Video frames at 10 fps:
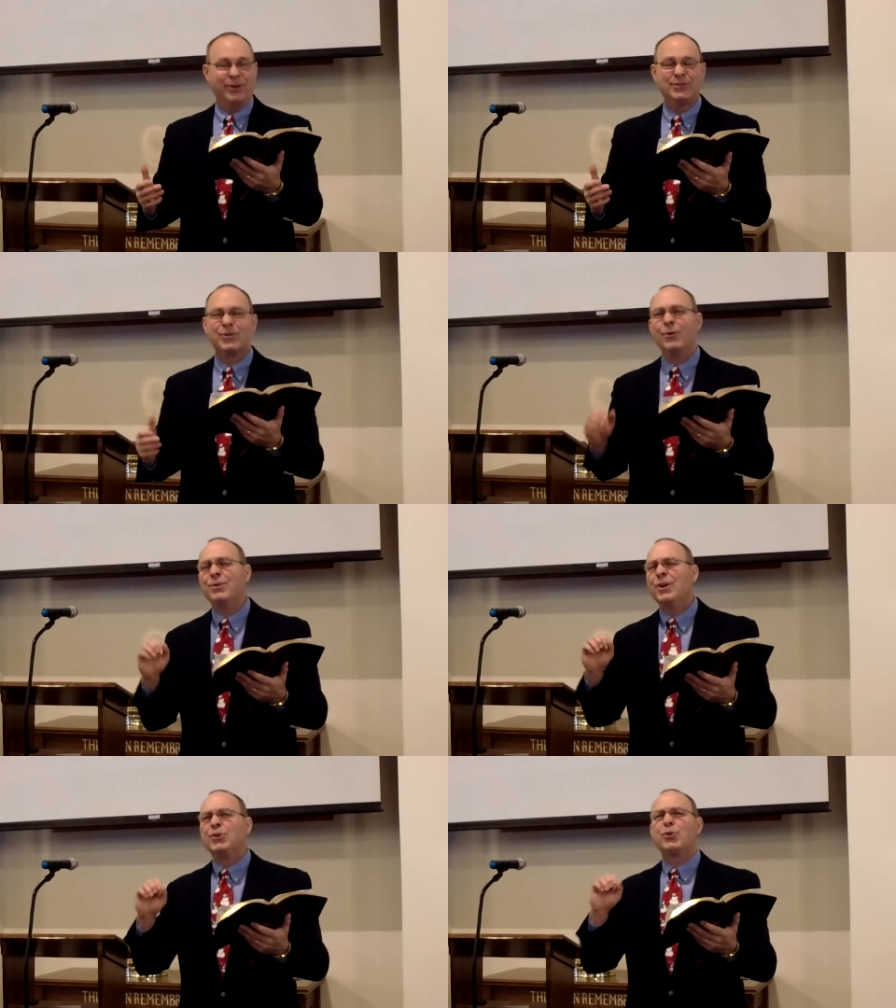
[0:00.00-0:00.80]

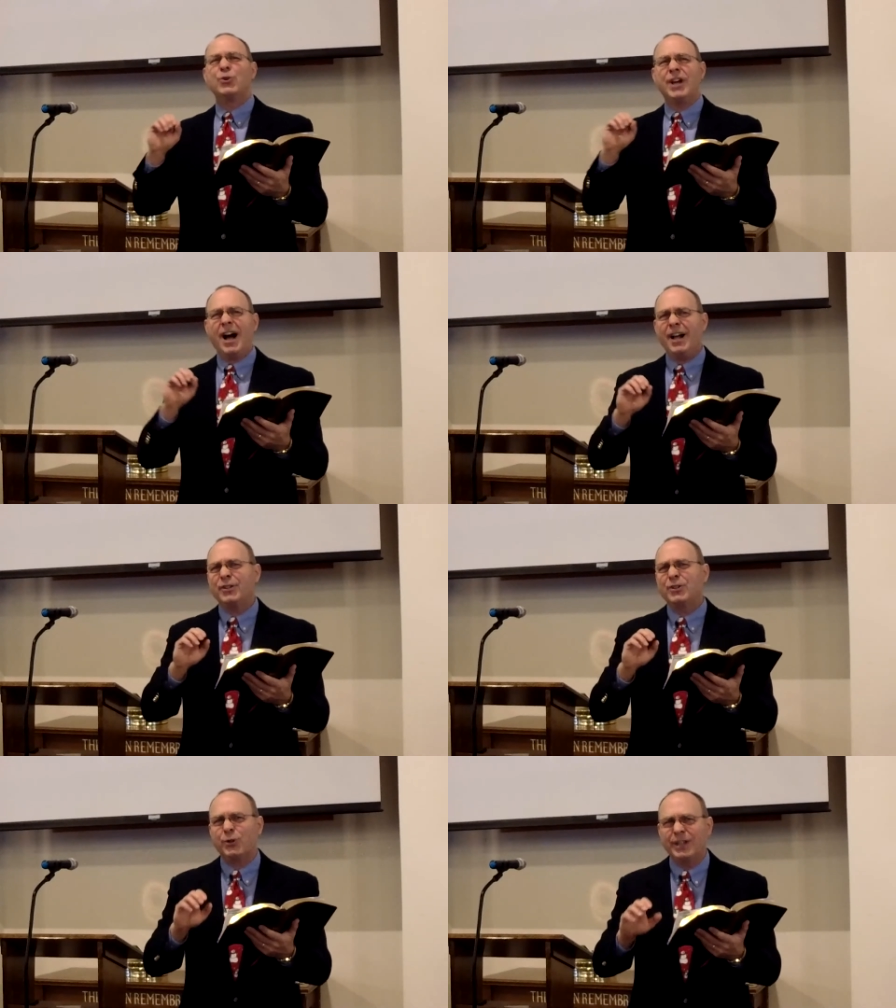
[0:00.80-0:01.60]
So
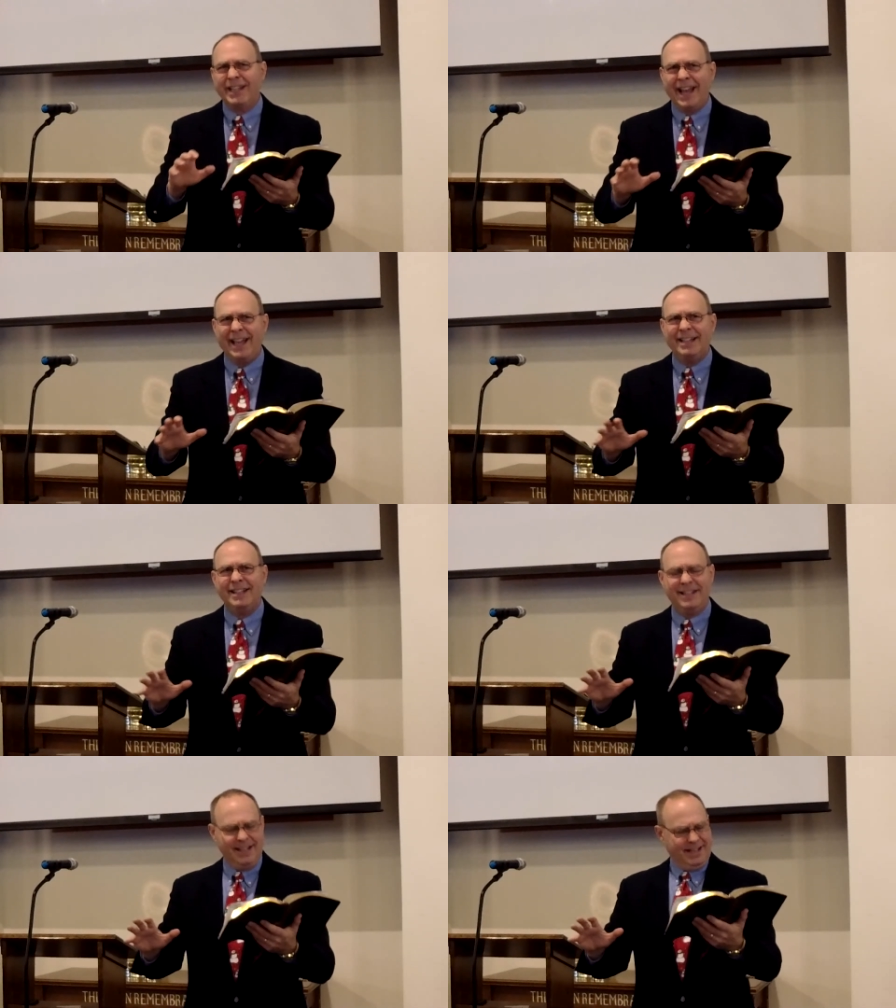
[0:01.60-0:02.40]
God
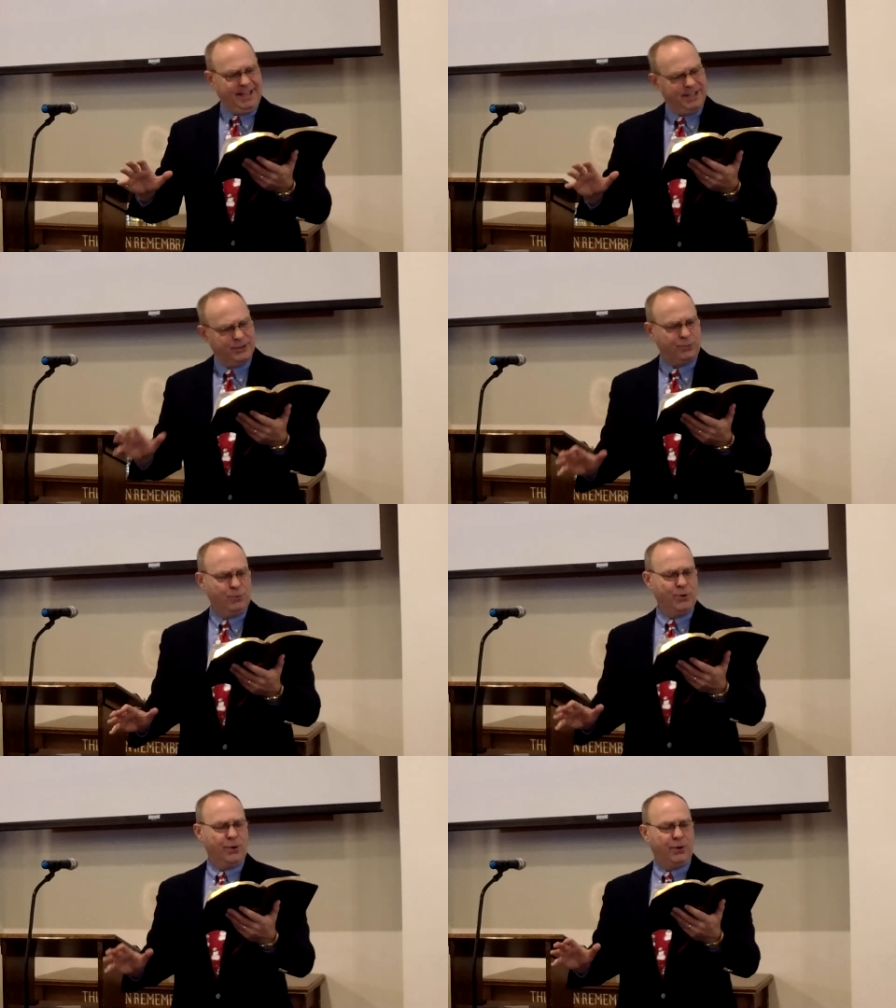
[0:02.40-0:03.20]
created His
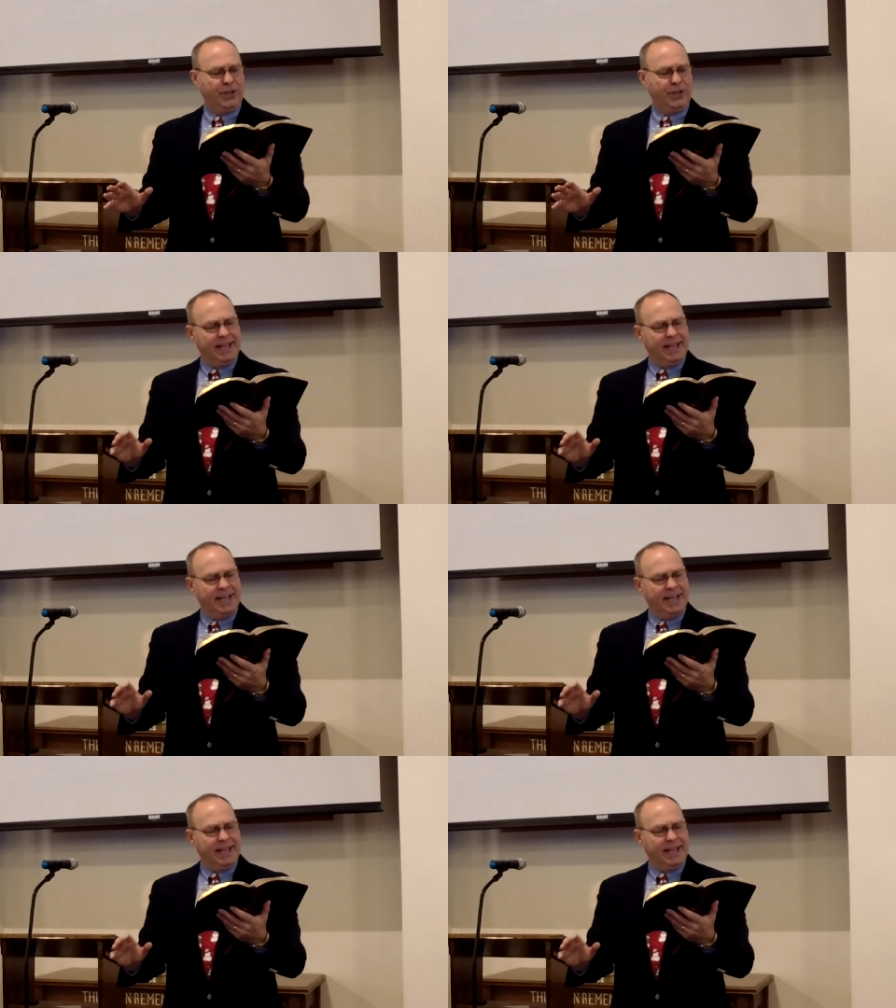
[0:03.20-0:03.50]
Word.